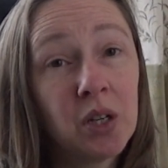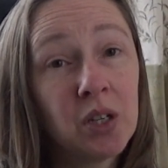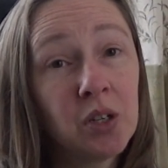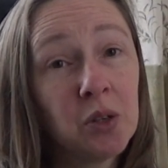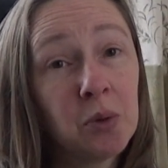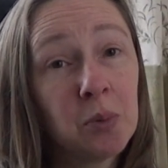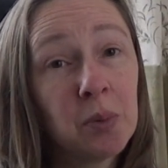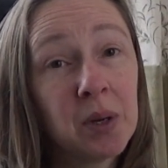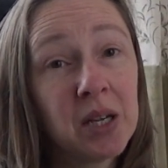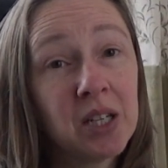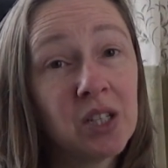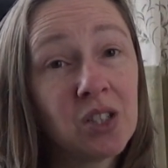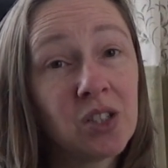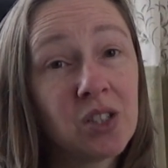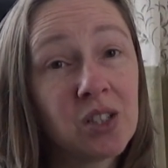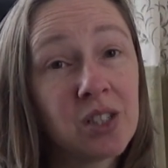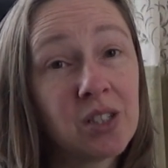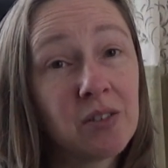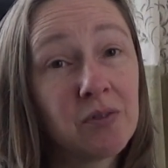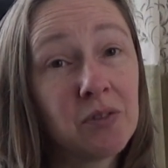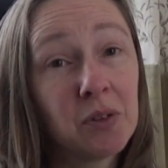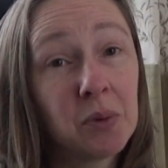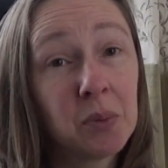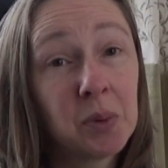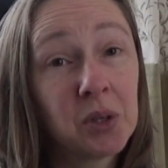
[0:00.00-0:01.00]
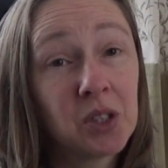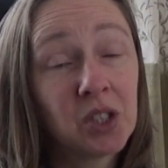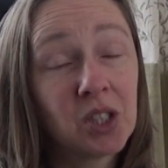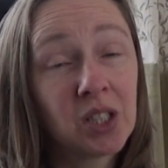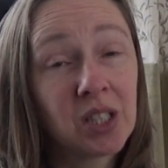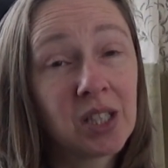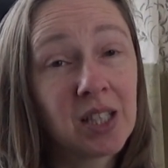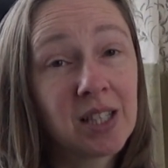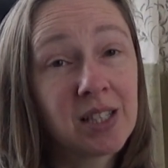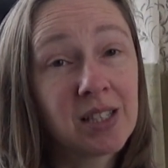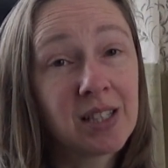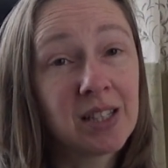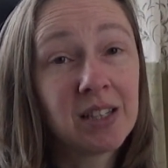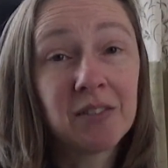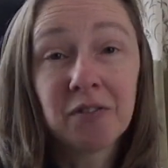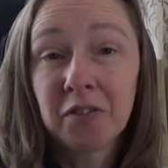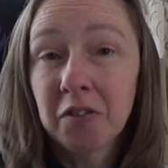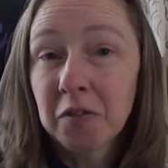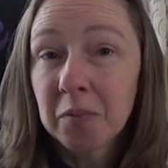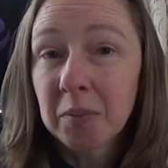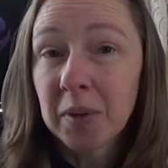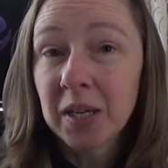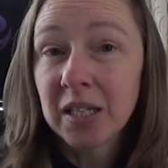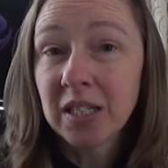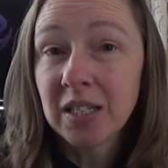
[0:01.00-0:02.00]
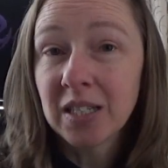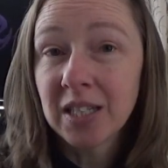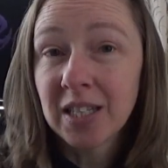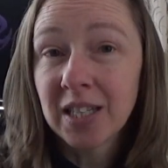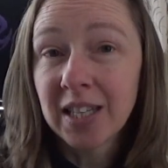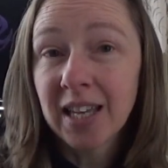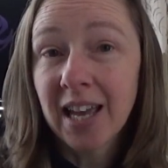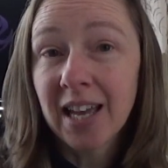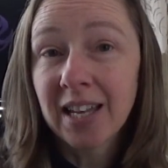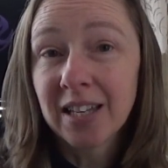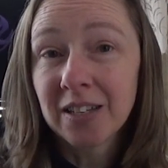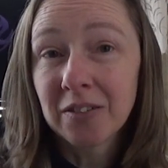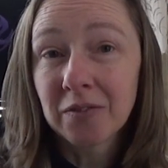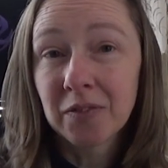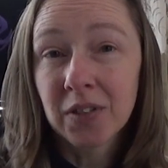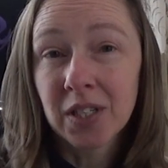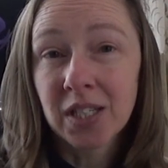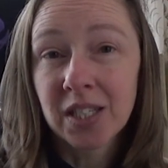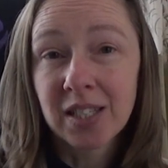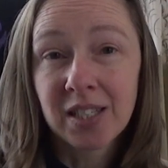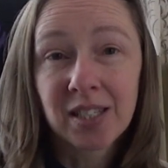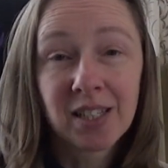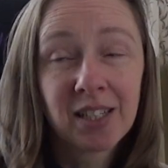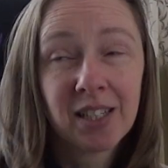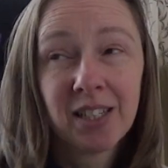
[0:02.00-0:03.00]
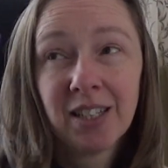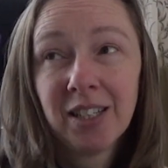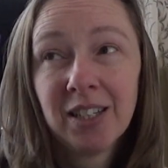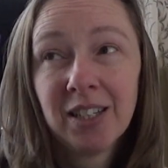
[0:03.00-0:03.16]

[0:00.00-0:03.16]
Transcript: and your patience if you're watching this, and if you've made it to the end of this